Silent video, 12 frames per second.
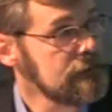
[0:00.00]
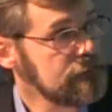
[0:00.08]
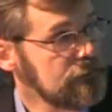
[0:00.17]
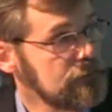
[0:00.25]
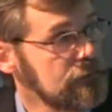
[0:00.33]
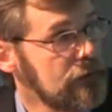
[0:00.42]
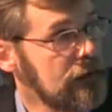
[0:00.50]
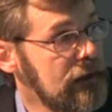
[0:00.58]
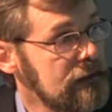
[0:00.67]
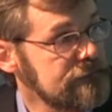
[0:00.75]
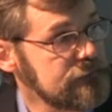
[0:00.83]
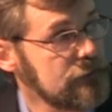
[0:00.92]
So
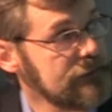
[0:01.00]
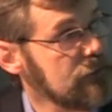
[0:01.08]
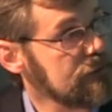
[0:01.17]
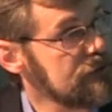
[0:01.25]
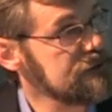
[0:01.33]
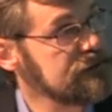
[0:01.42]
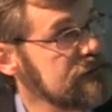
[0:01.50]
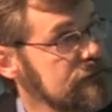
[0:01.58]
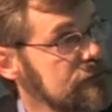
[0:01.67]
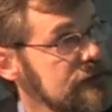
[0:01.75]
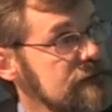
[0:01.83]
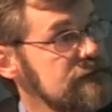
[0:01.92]
also another
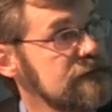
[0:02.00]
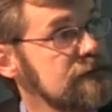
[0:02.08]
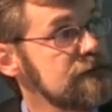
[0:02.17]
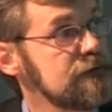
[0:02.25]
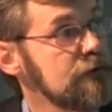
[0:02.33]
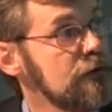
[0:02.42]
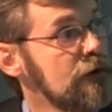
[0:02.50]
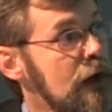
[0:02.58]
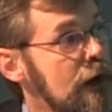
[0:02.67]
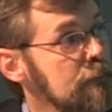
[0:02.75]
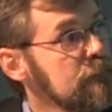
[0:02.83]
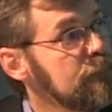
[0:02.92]
gesture is, this is called
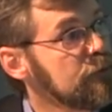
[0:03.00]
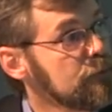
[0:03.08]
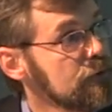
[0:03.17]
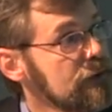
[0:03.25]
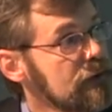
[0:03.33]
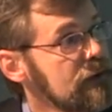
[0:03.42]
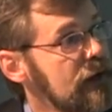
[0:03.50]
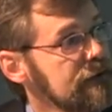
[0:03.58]
arm pull,